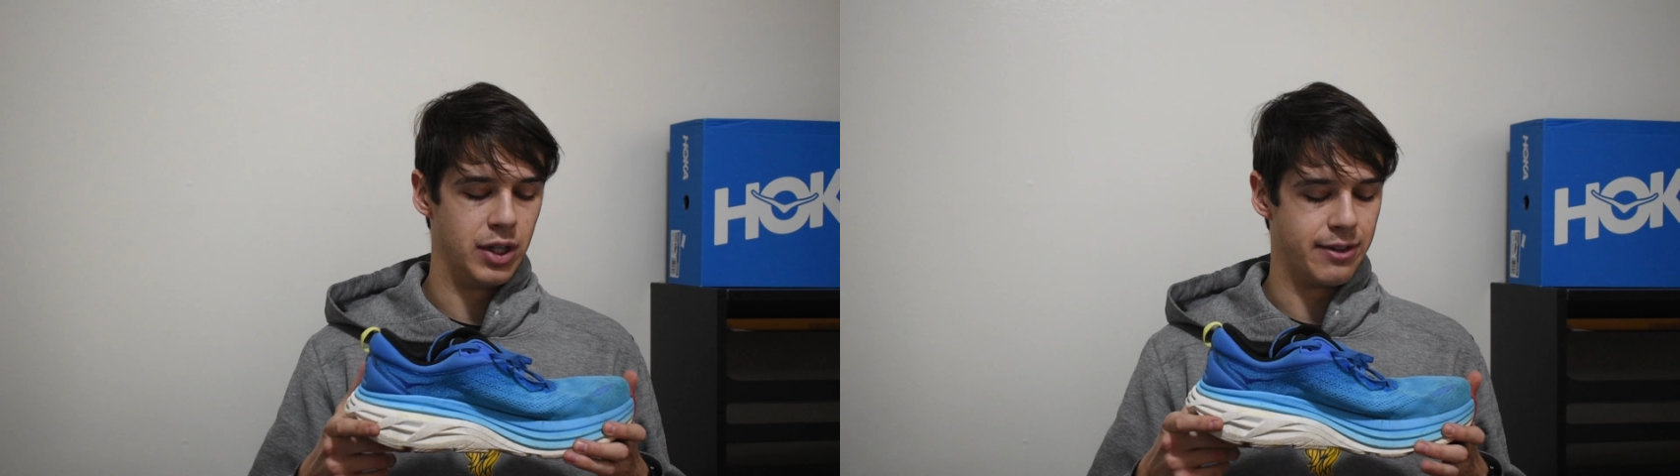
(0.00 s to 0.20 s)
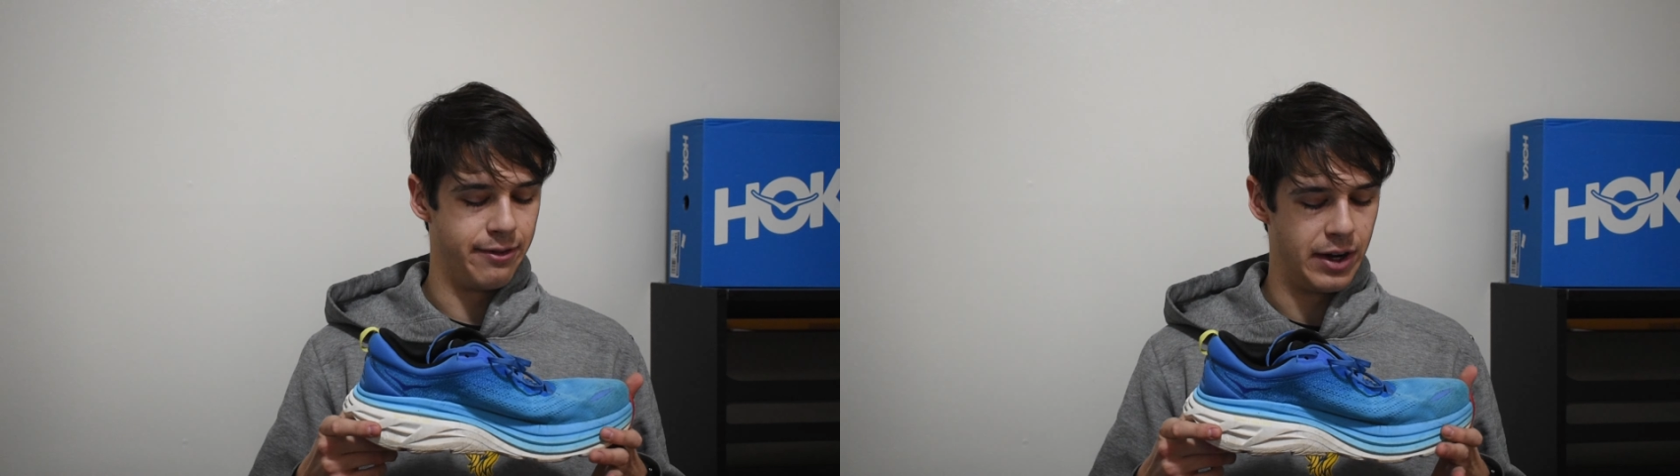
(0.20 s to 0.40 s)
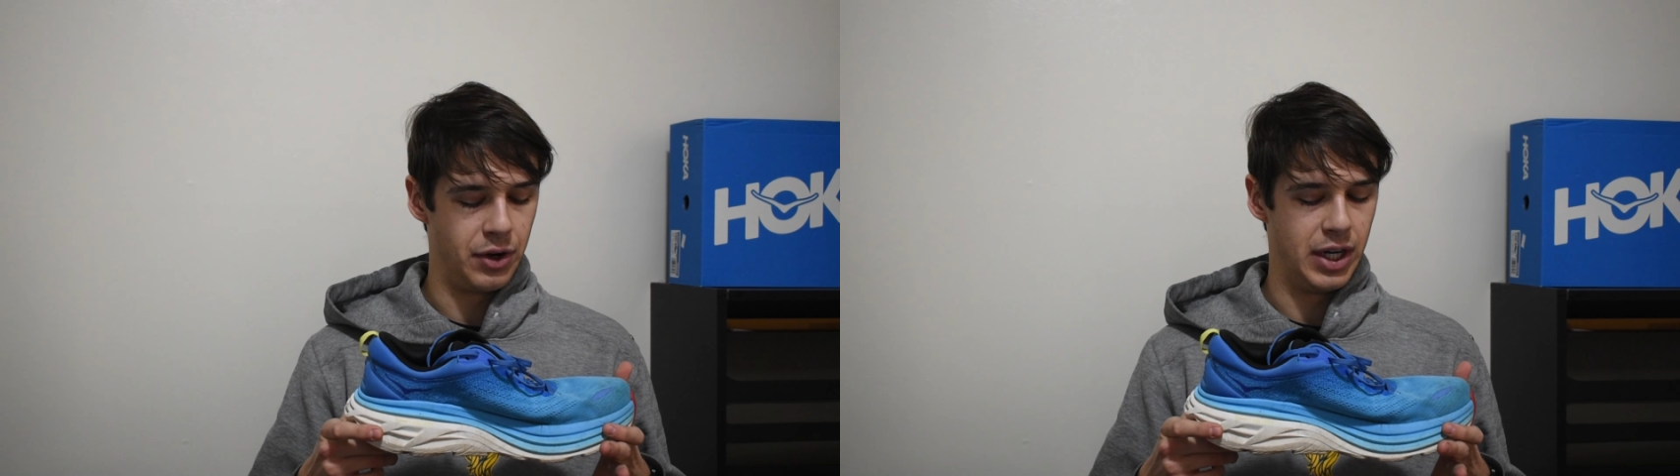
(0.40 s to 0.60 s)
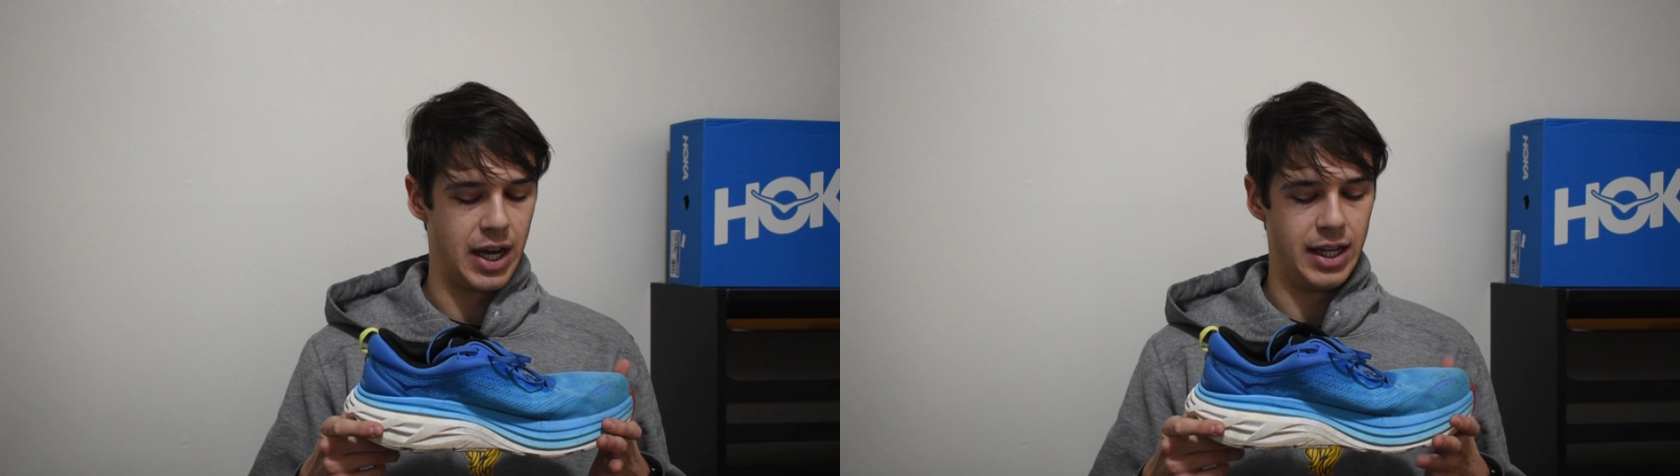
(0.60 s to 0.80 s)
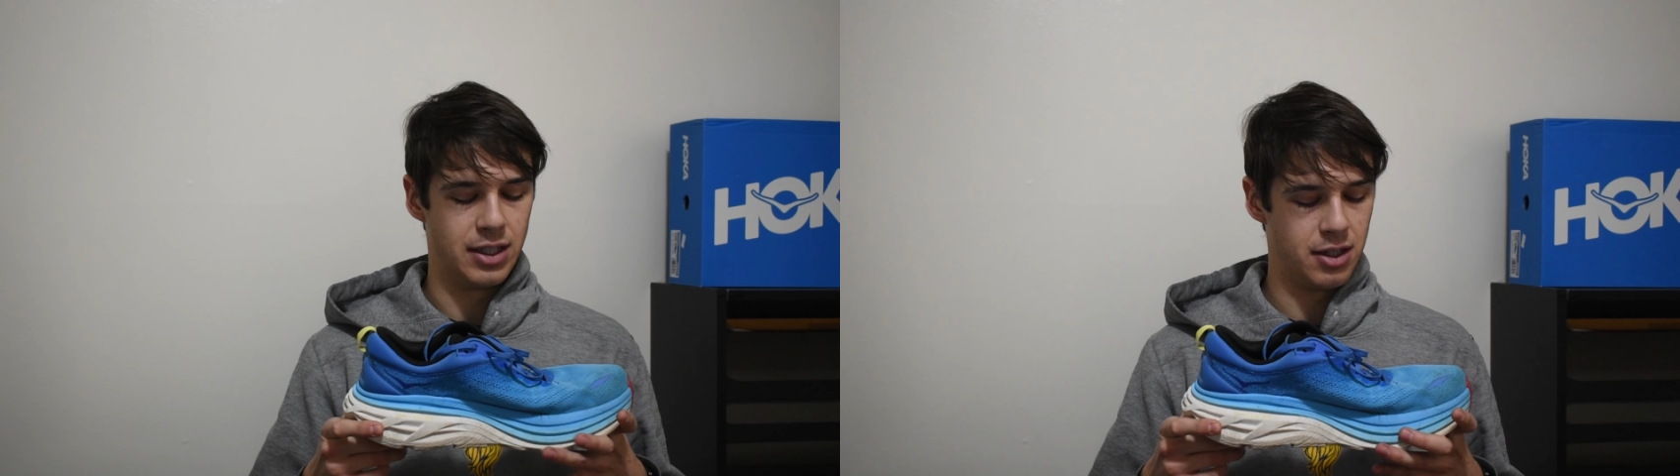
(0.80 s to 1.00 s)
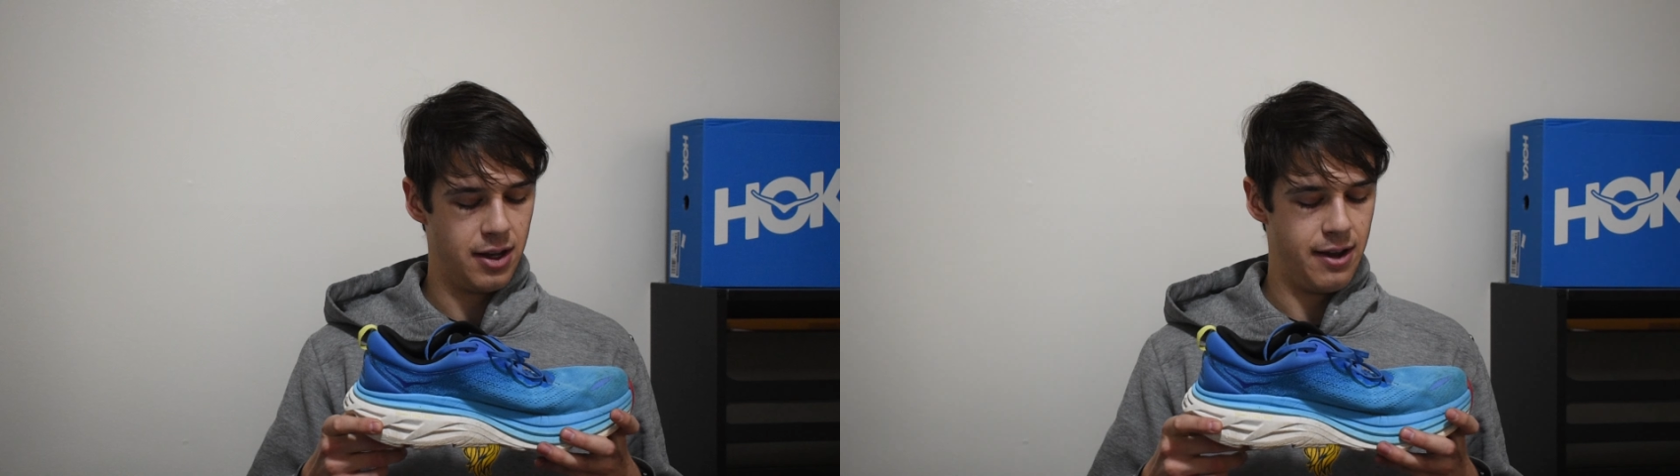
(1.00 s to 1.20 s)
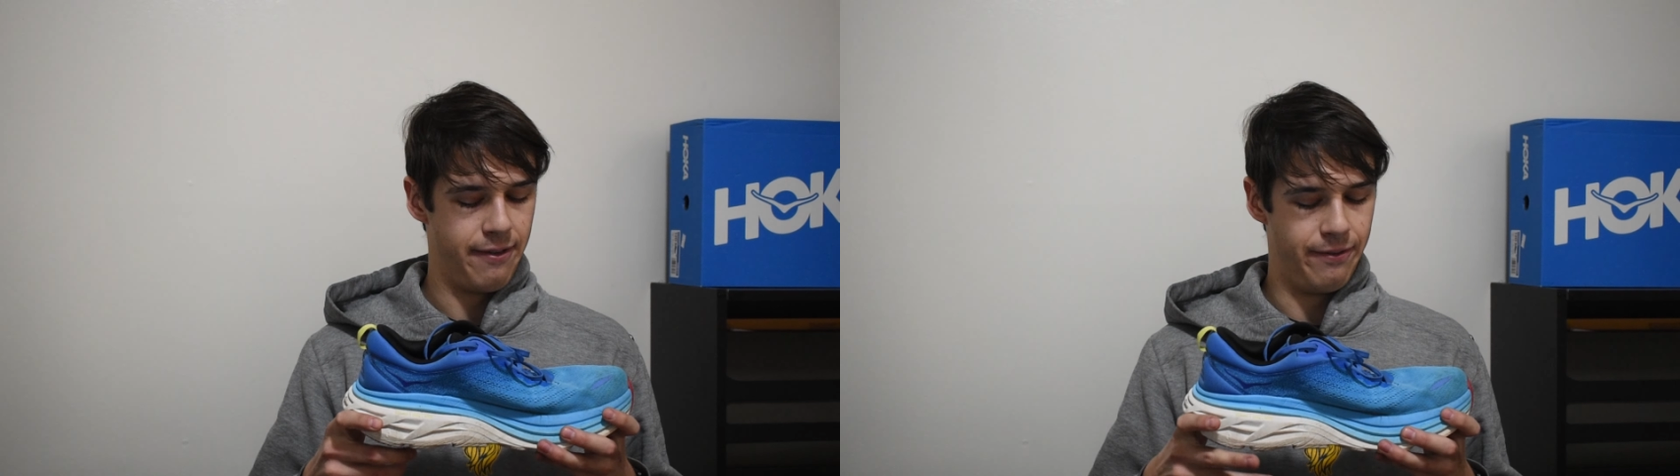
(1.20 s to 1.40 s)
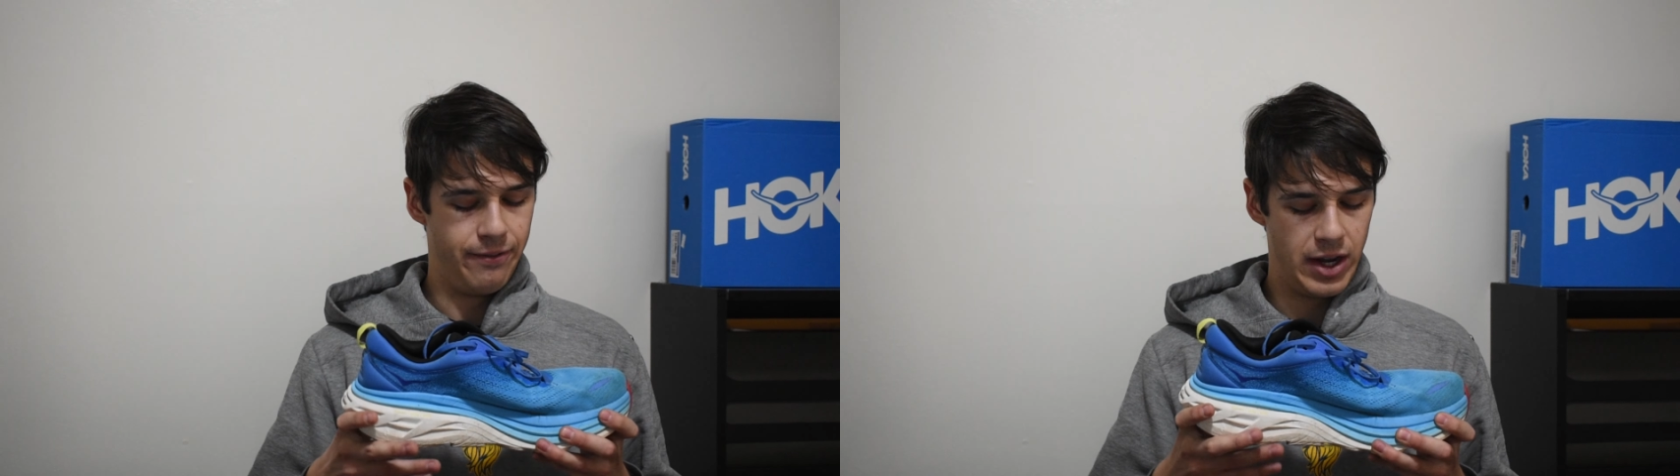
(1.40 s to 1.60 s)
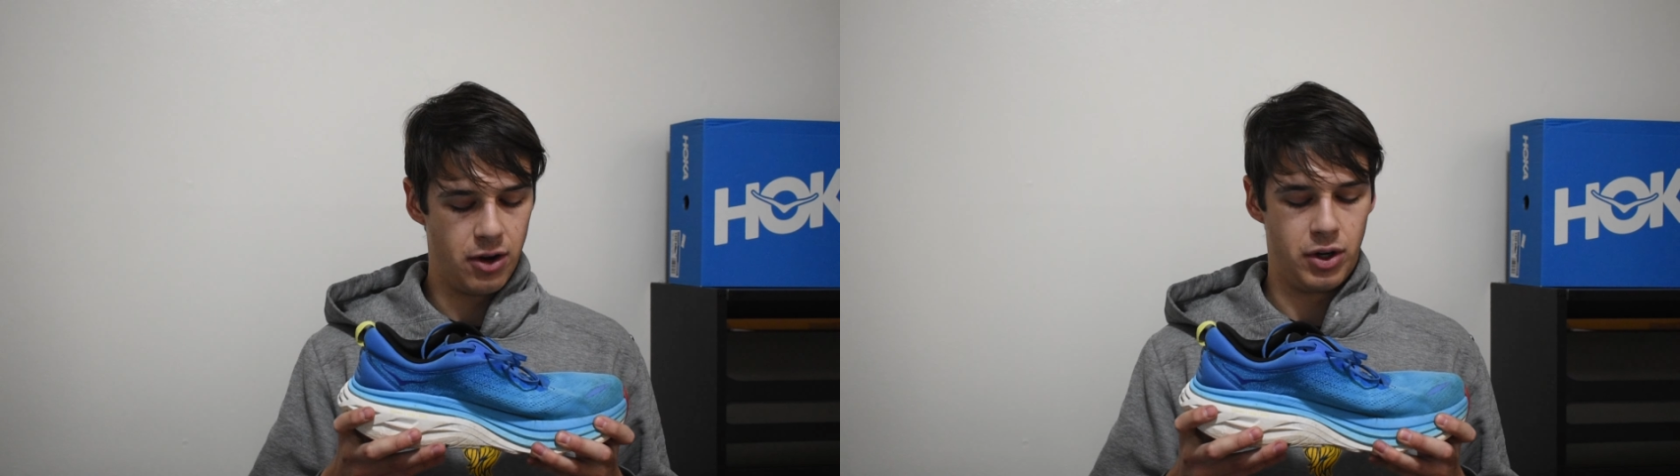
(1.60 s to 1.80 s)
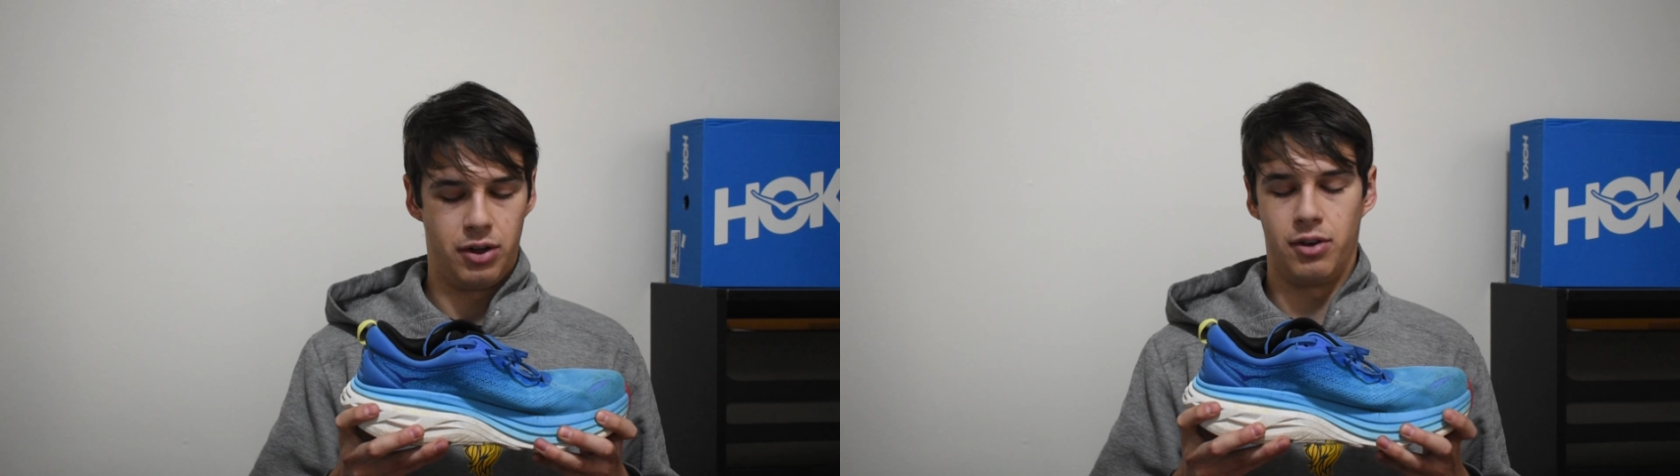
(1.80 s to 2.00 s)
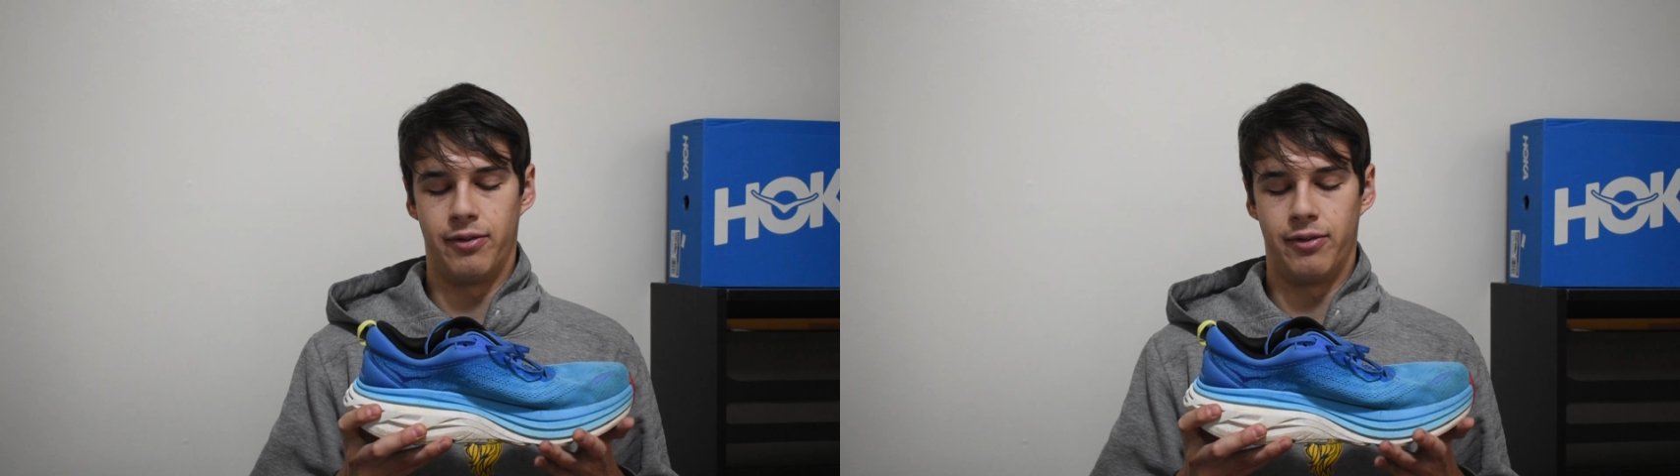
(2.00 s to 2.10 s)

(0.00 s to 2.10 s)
It's very nice, very,